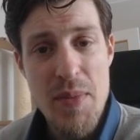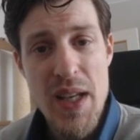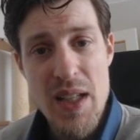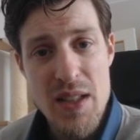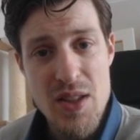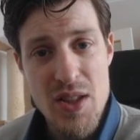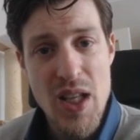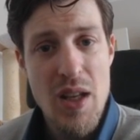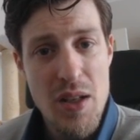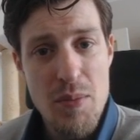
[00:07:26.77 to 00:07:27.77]
to make a
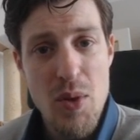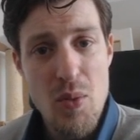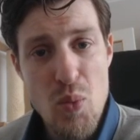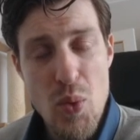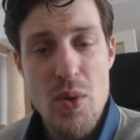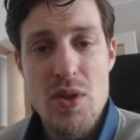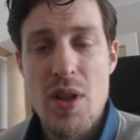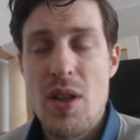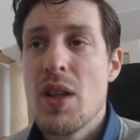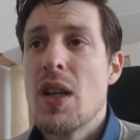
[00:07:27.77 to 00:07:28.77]
sustainable
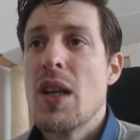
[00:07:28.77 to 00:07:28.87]
water